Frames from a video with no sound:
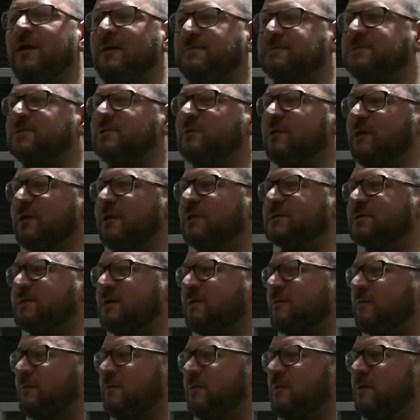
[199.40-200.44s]
Yeah, absolutely.
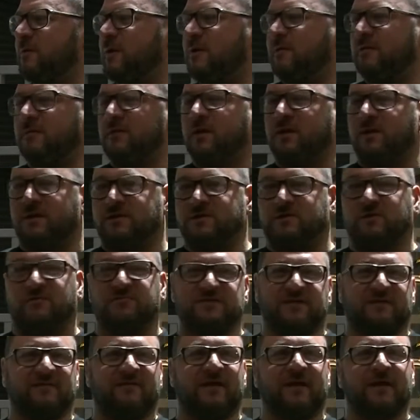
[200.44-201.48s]
So, it's
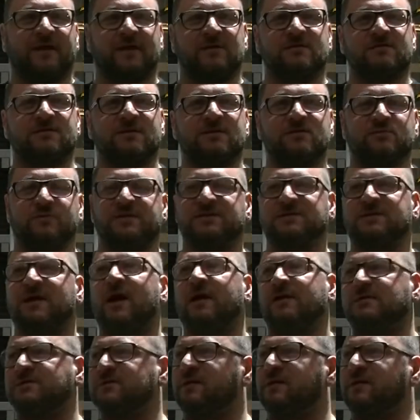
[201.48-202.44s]
obviously taken since we started,